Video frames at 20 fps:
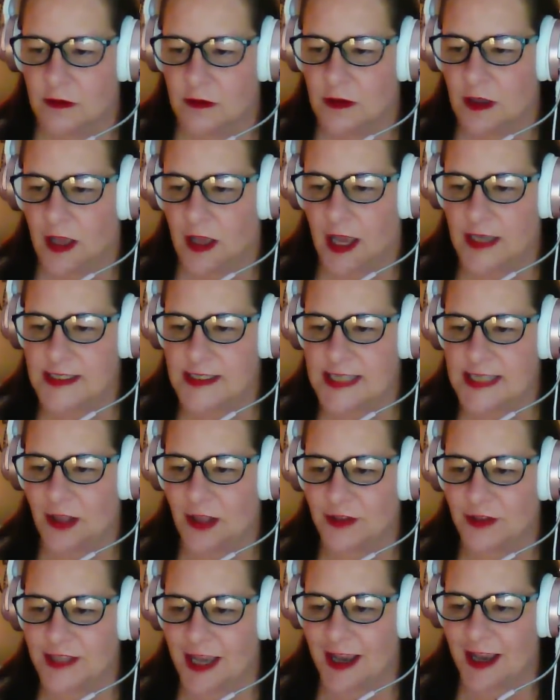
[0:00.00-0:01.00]
Hi,
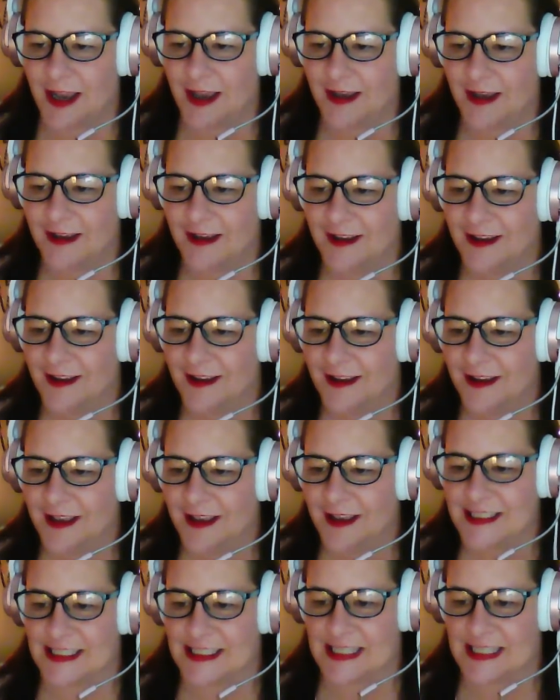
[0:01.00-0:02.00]
Zelda.
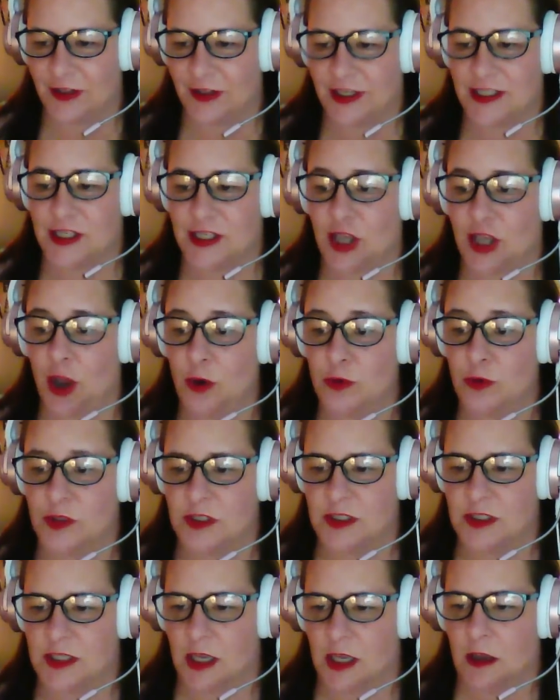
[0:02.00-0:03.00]
Zelda's
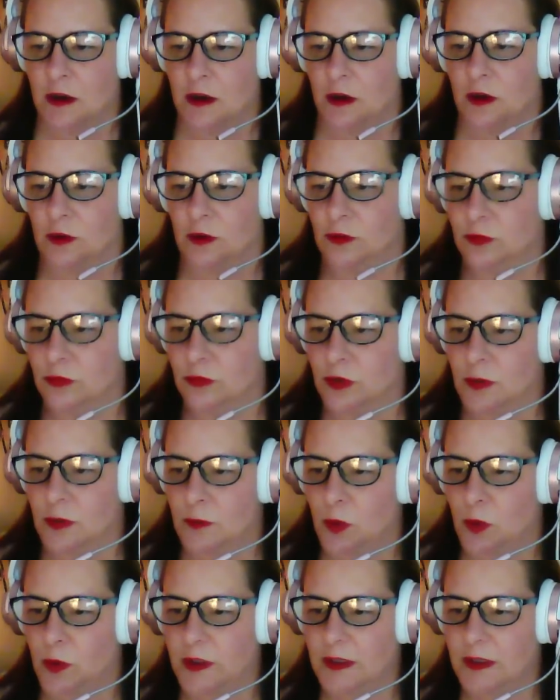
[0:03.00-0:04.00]
Ghosts. Ooh, good
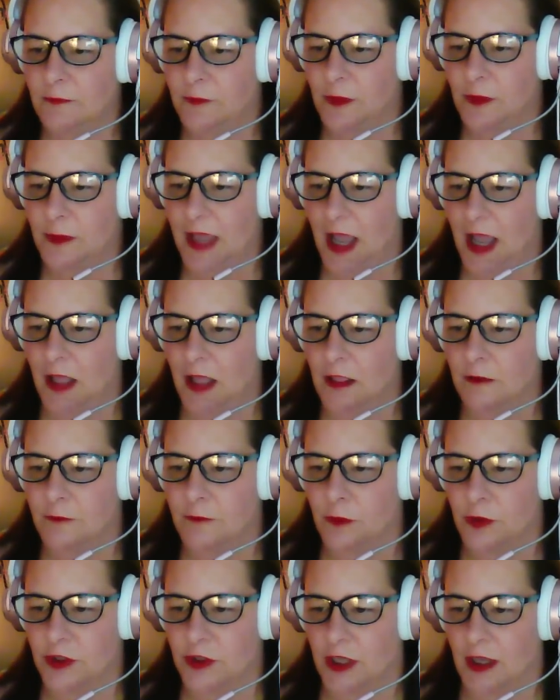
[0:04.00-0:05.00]
morning from
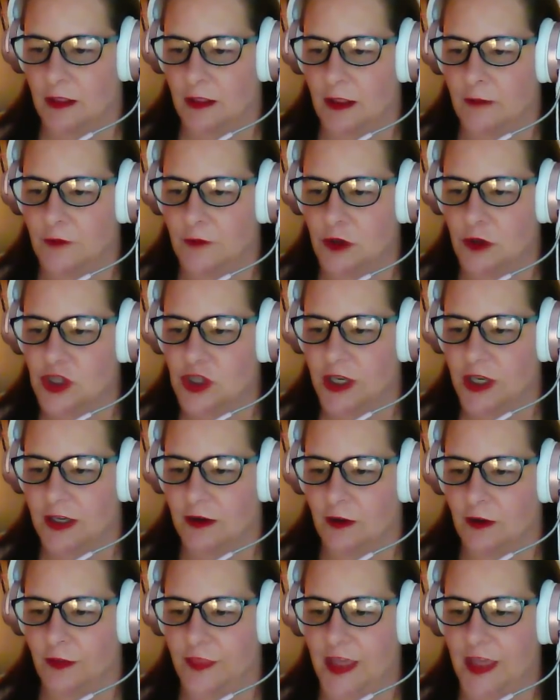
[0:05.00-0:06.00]
California. Love your
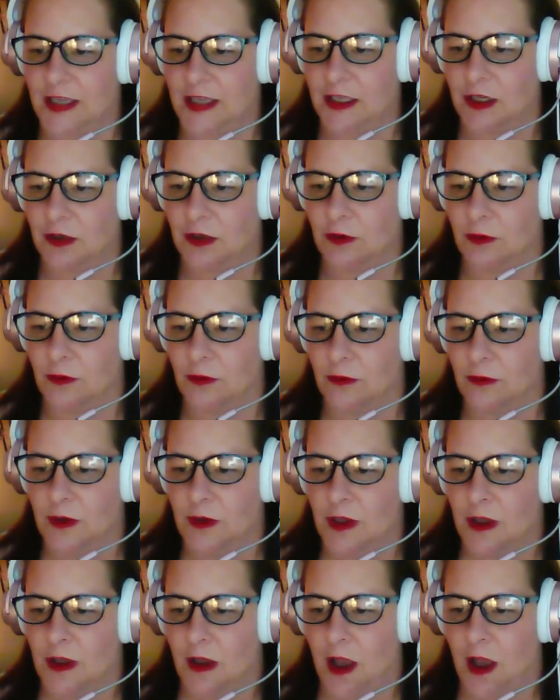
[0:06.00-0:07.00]
channel. Thank you.
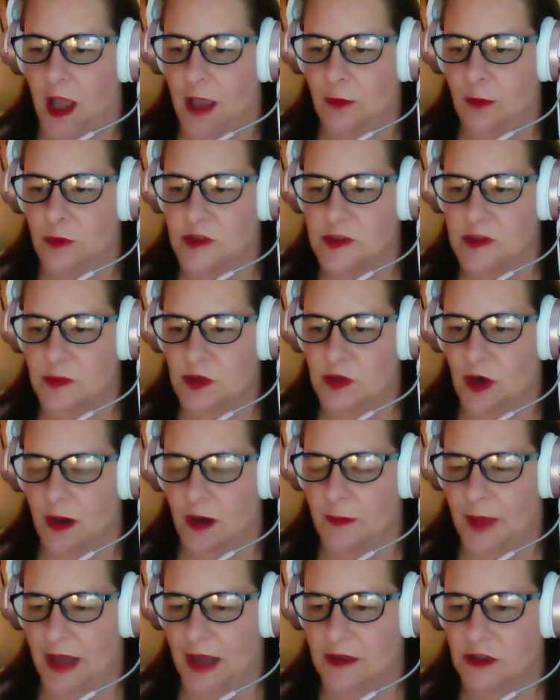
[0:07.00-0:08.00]
I will subscribe
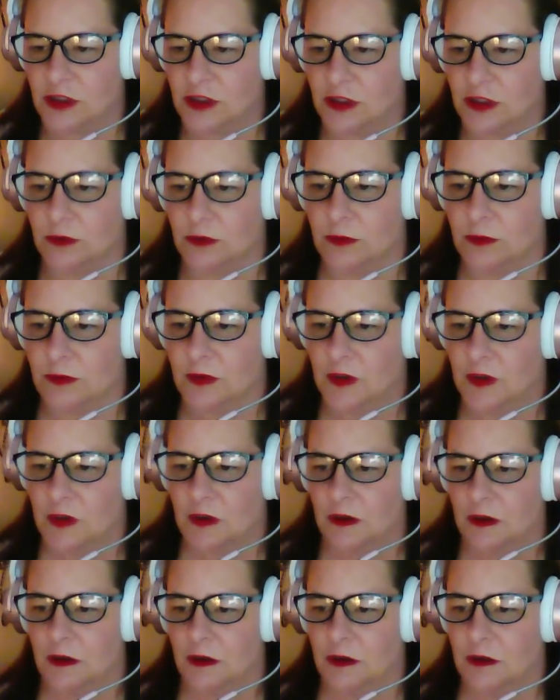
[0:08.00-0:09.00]
back to you.
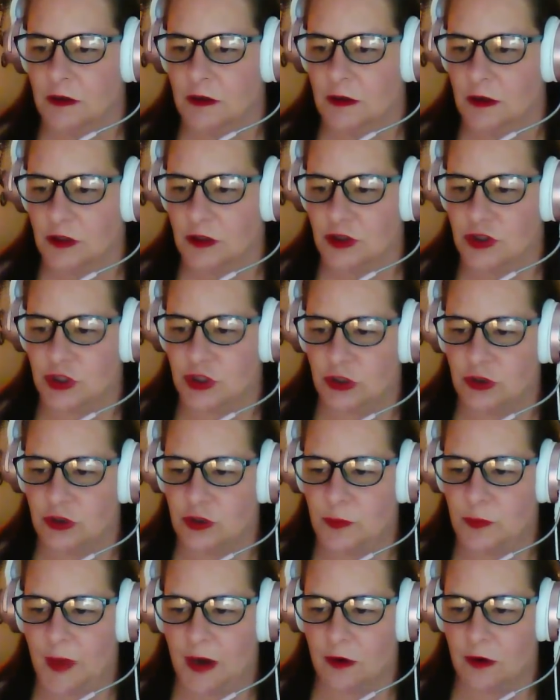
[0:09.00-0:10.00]
Do you do
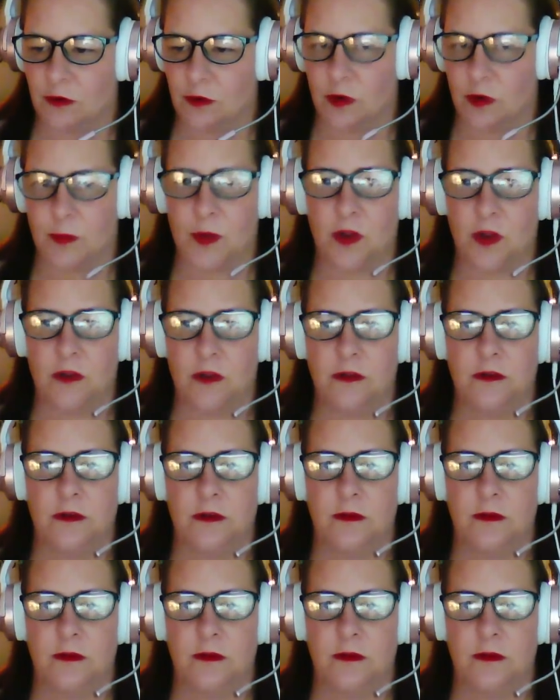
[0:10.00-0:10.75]
paranormal?